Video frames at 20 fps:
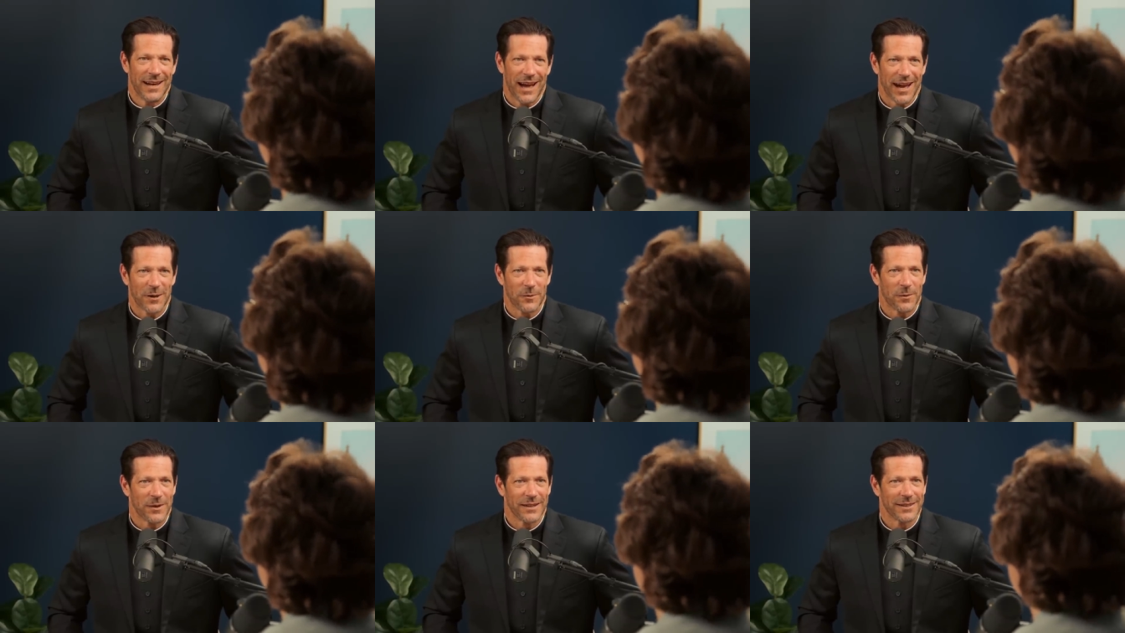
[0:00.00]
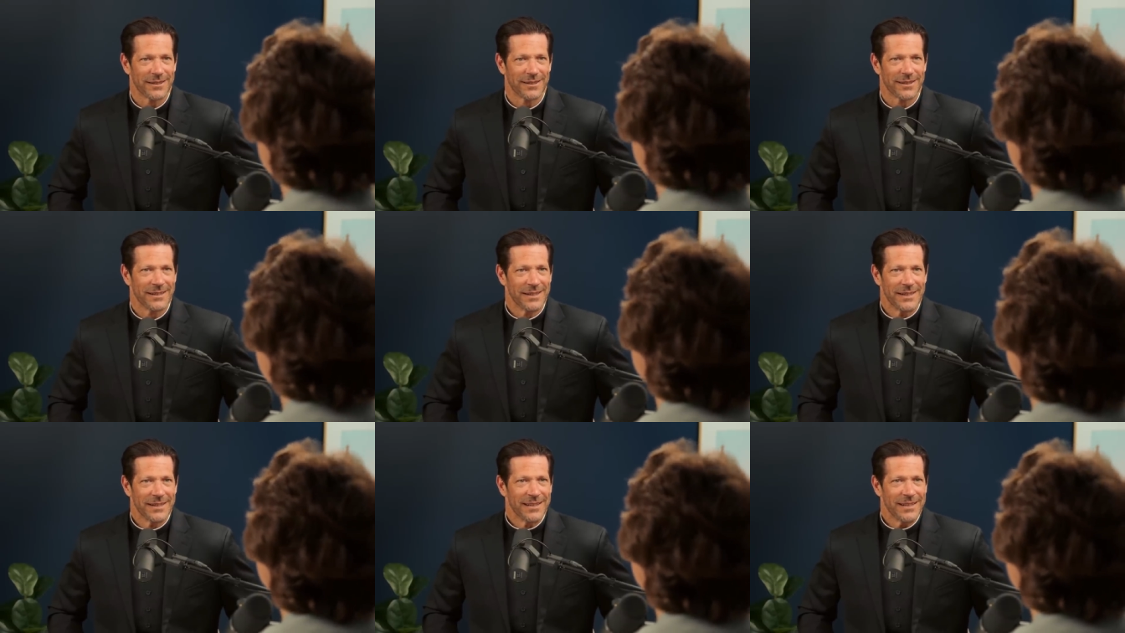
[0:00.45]
I don't want to
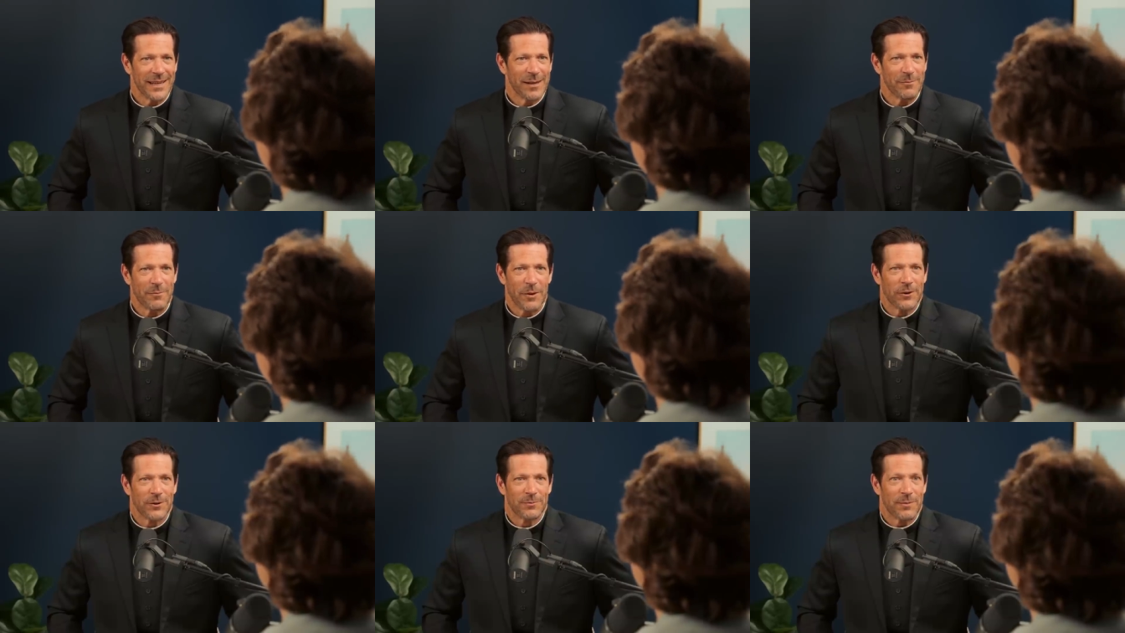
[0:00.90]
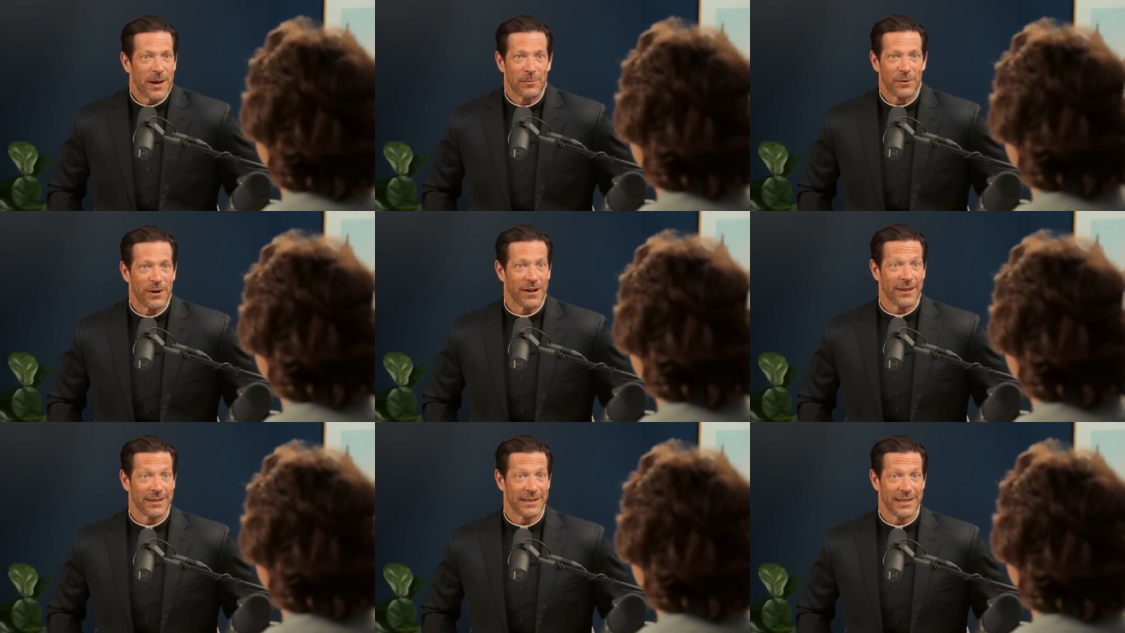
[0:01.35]
impose my
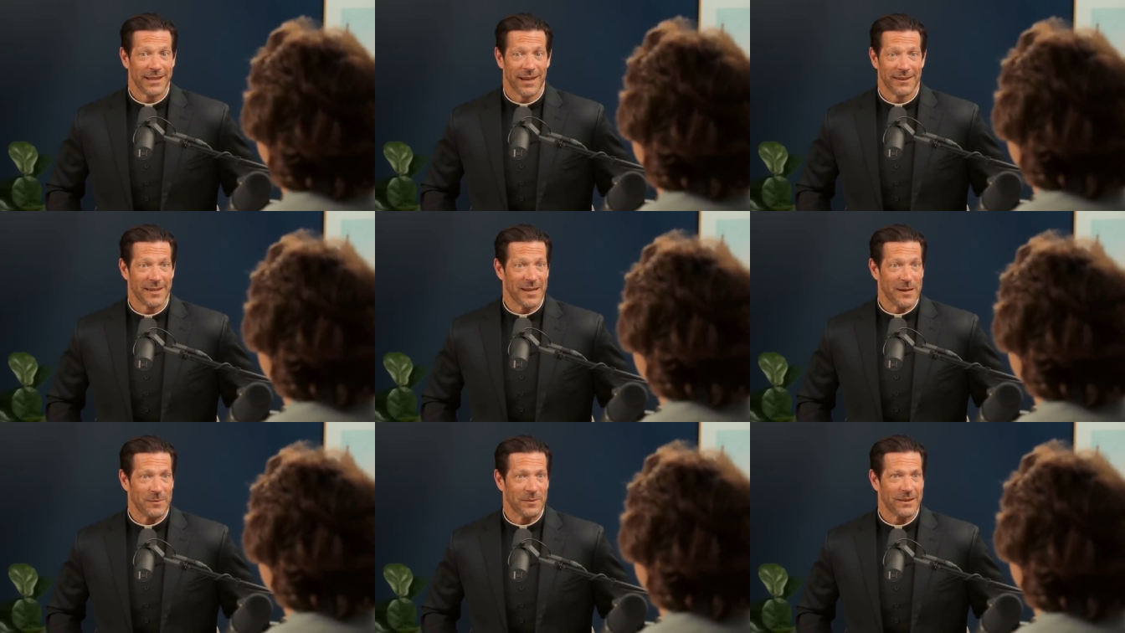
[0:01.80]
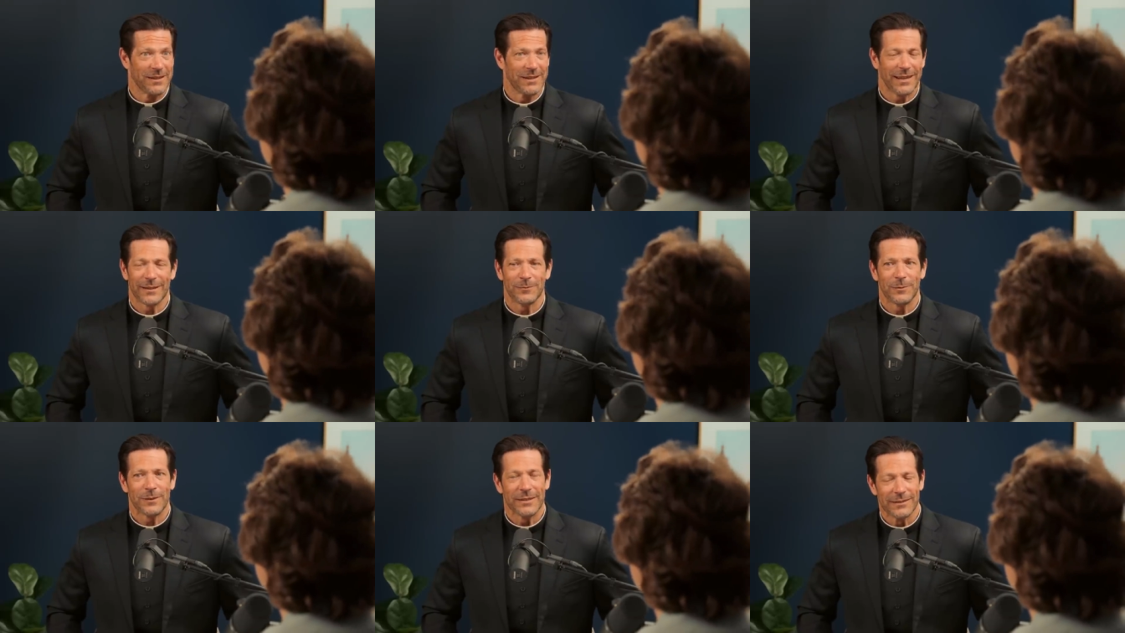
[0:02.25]
morality on them.
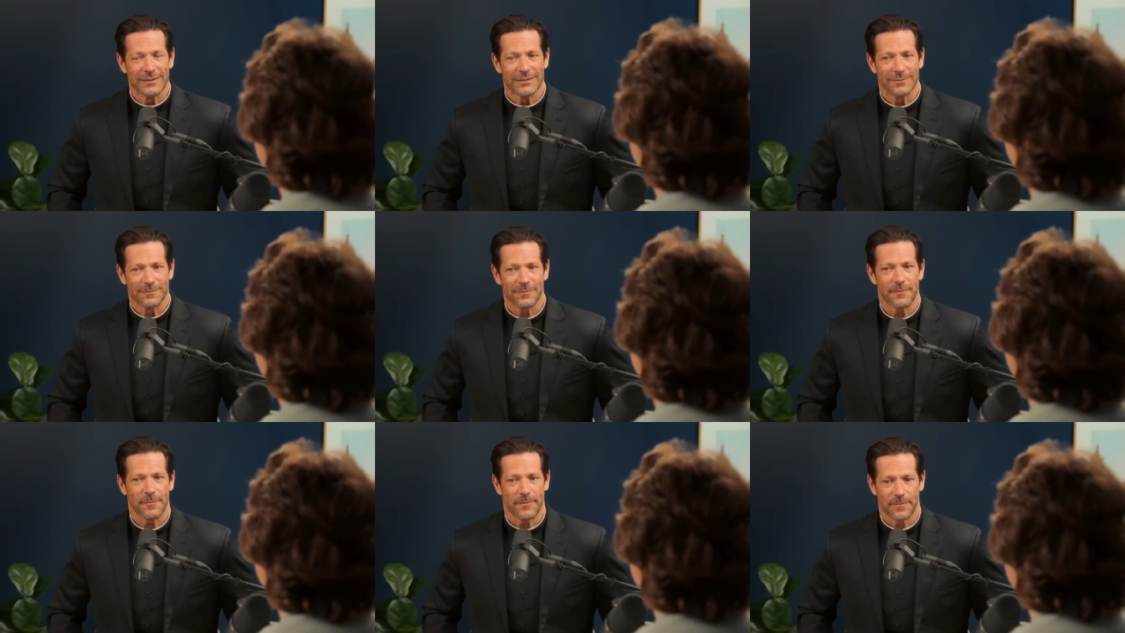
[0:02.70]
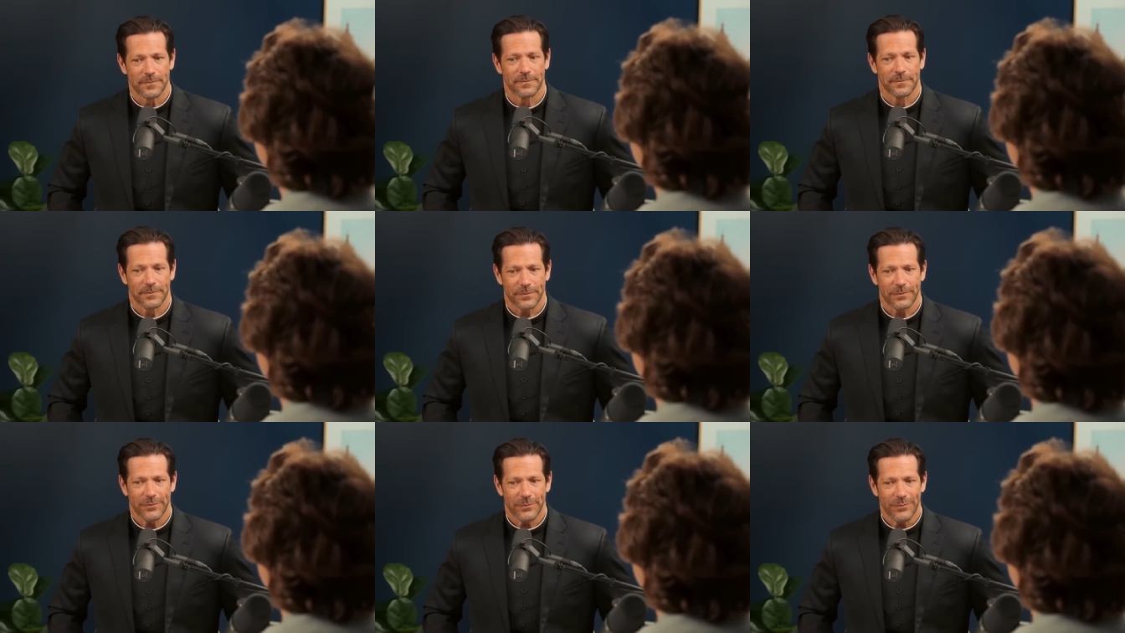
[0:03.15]
Like, well,
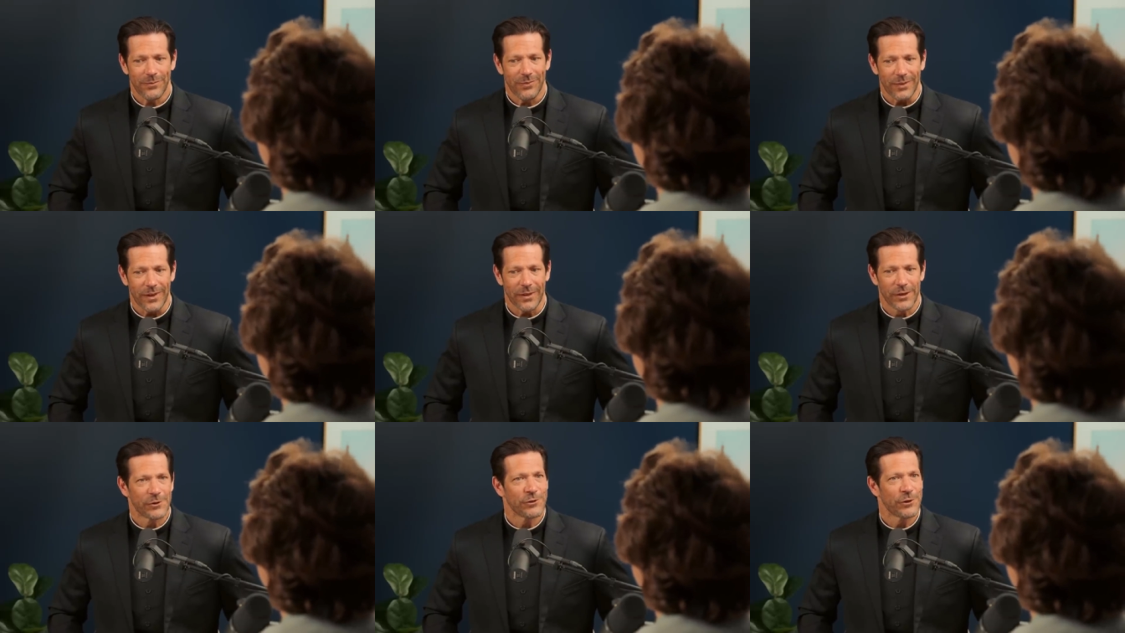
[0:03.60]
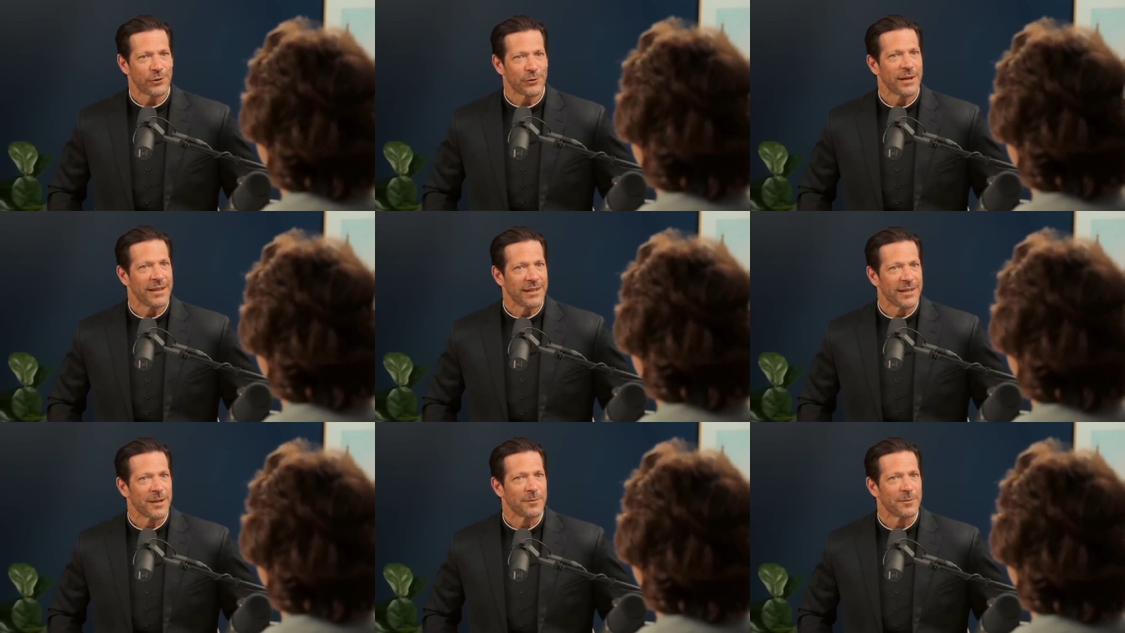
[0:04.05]
there's a train